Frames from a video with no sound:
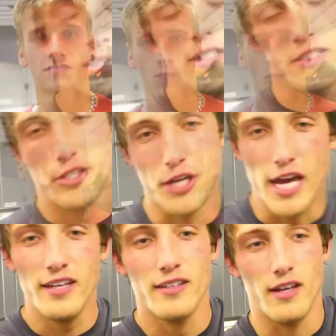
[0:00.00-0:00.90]
It was
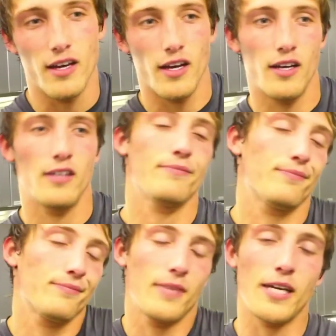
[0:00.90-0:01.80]
okay.
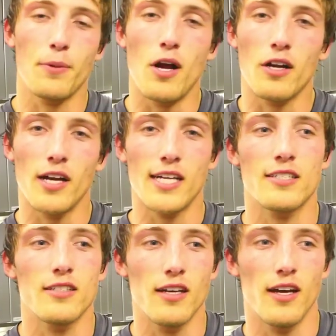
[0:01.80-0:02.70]
Making
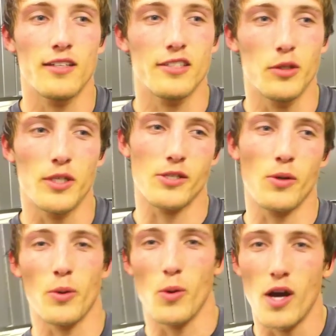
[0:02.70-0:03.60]
progress. Still wasn't
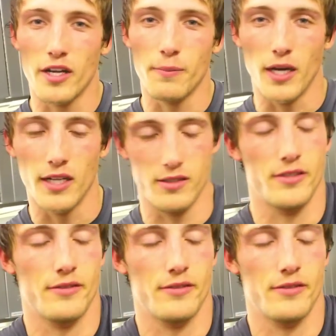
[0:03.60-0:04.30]
what we wanted, but